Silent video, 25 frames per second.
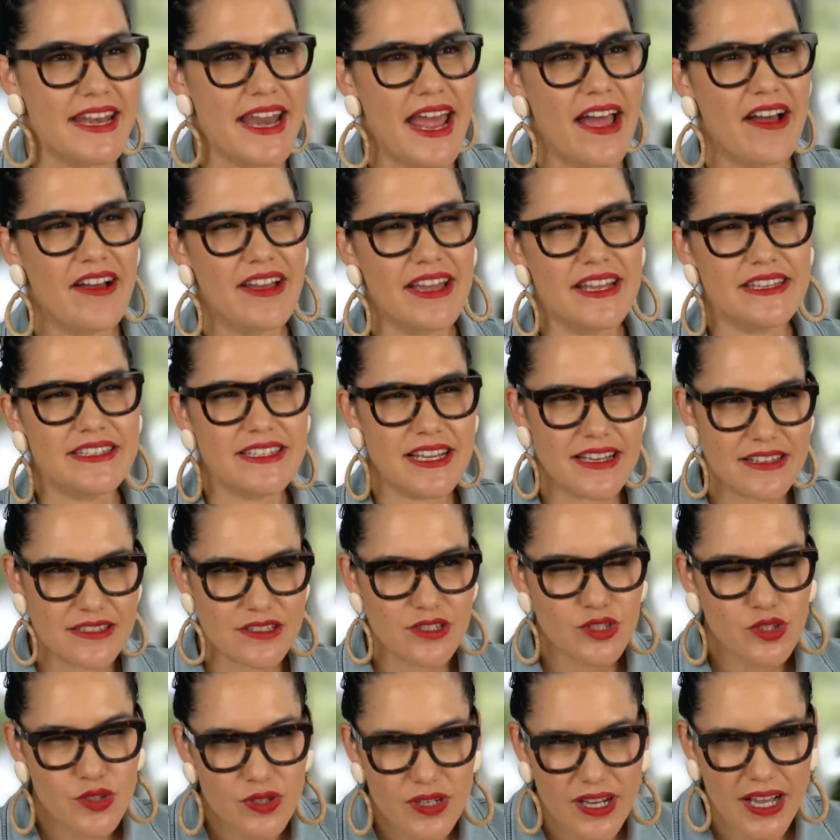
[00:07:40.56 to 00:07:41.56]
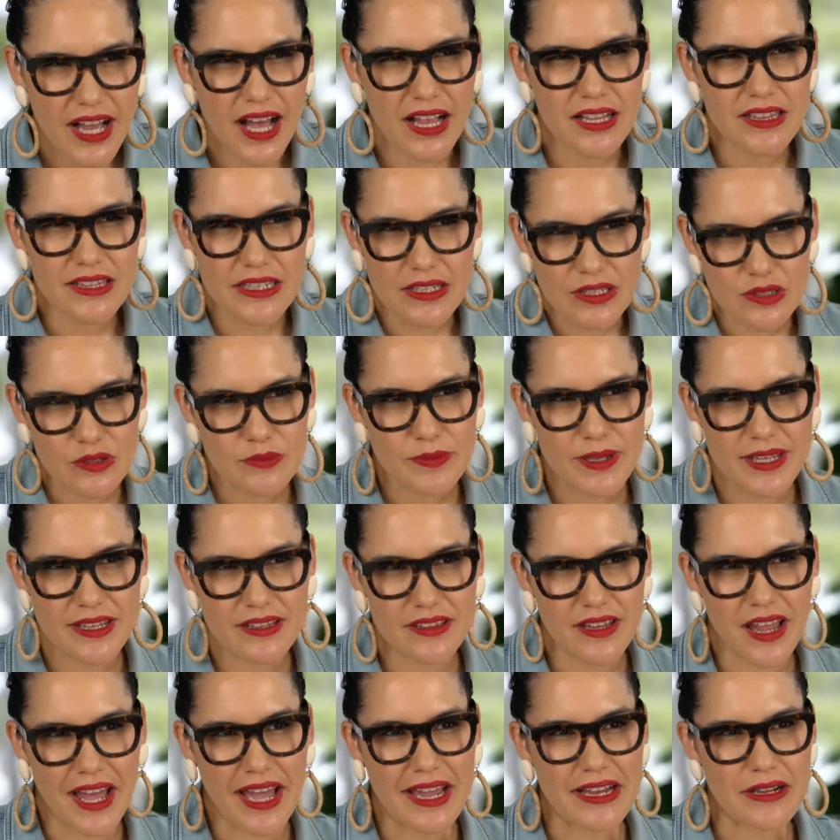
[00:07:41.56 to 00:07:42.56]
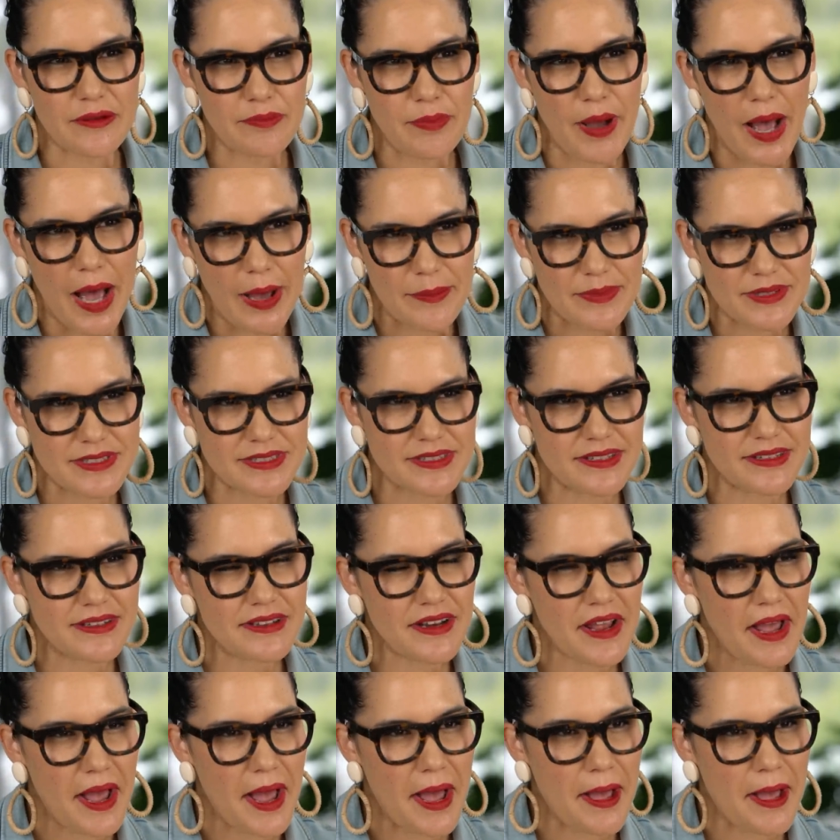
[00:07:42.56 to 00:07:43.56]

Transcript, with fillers: Now, it does look a little bit like Parmesan,